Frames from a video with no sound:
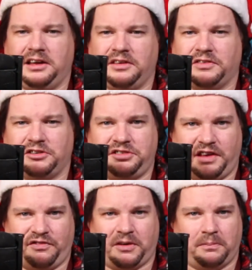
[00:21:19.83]
the
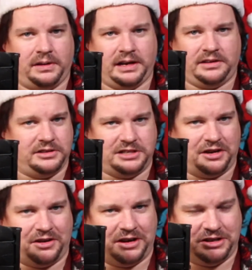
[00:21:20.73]
Sith complete the
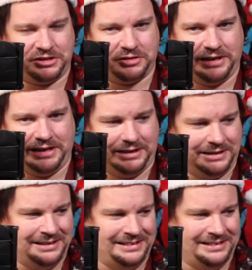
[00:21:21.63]
Jedi's training.